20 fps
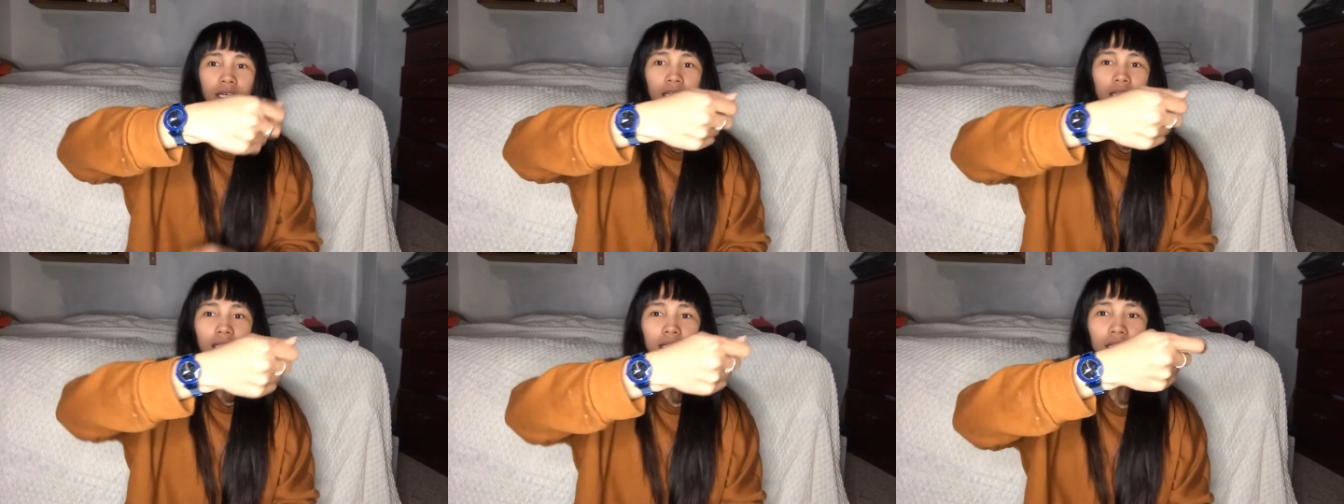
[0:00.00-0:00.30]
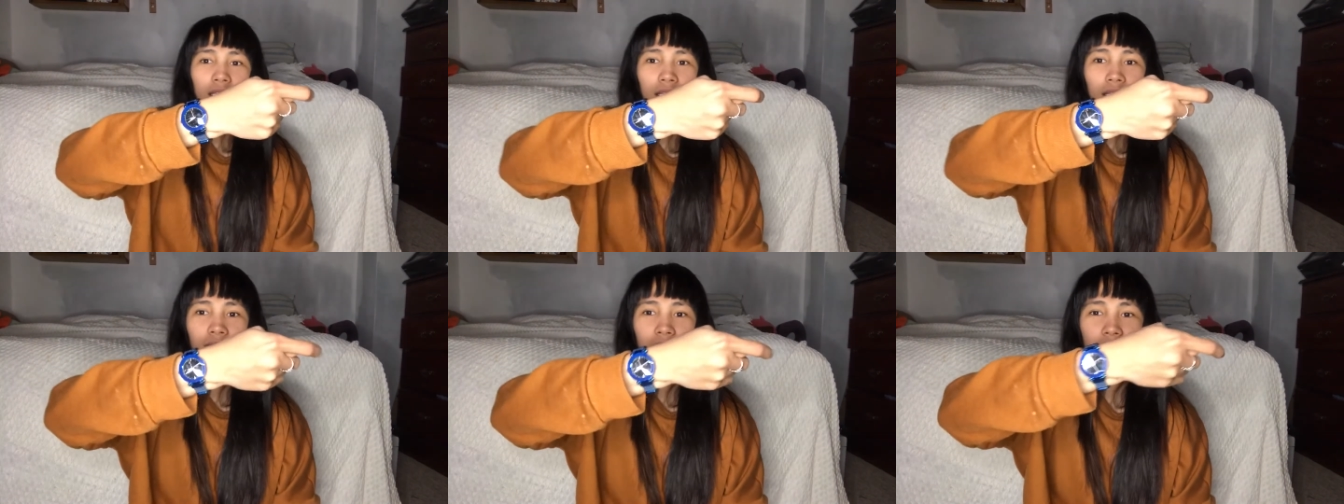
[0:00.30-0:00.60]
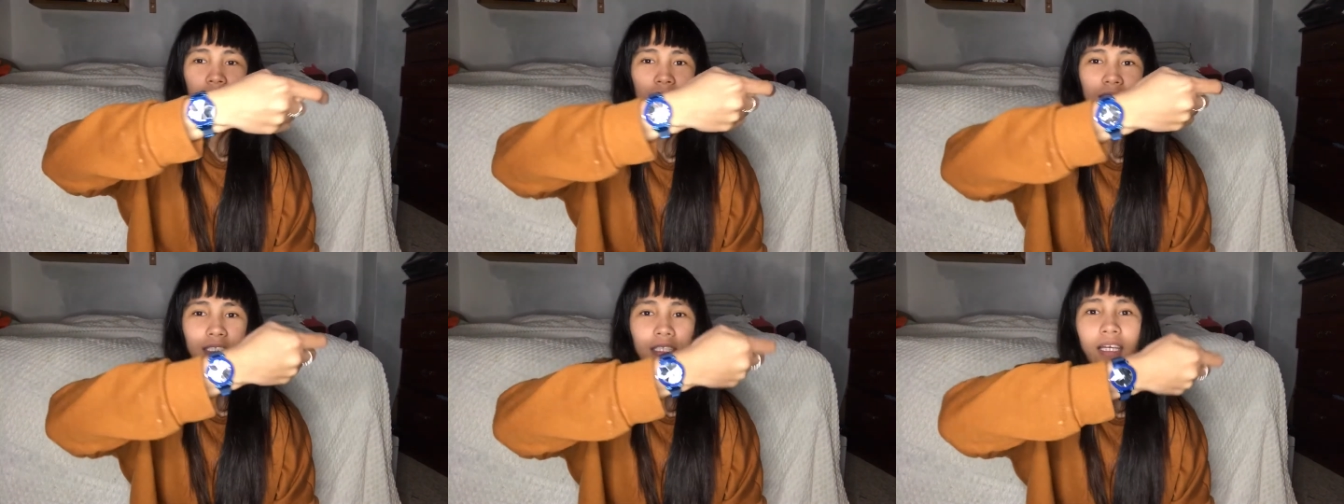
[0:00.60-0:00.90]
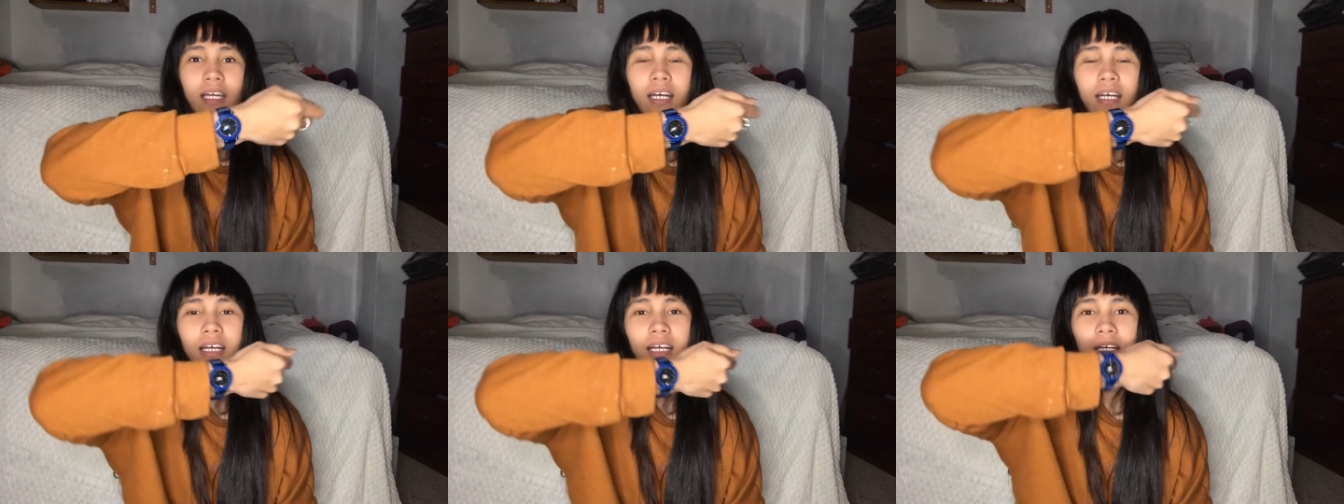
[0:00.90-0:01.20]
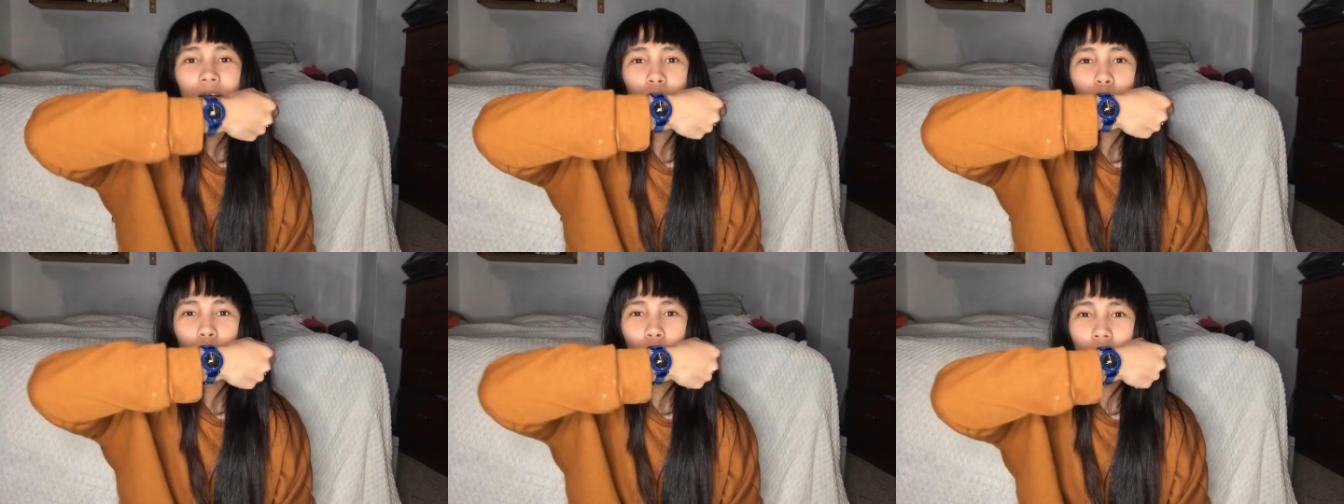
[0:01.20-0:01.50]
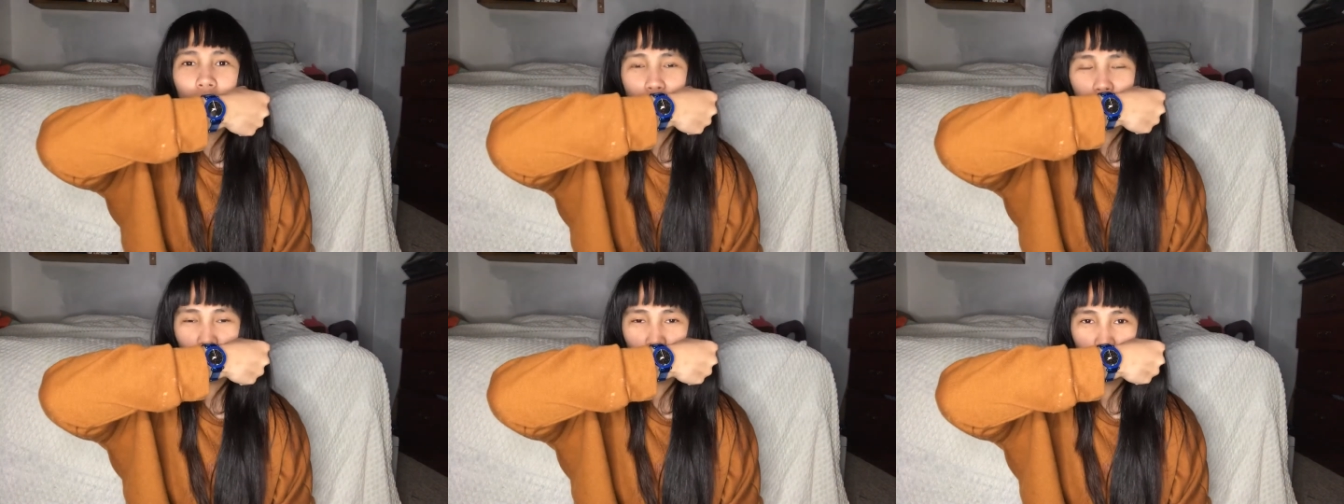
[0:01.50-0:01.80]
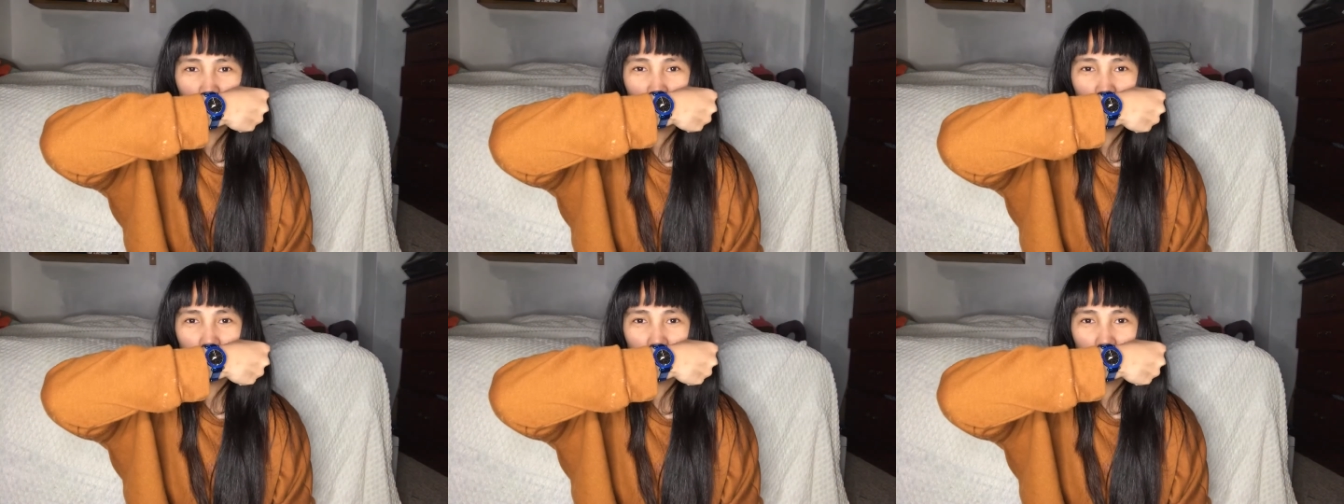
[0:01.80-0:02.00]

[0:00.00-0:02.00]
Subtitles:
And then this is the watch.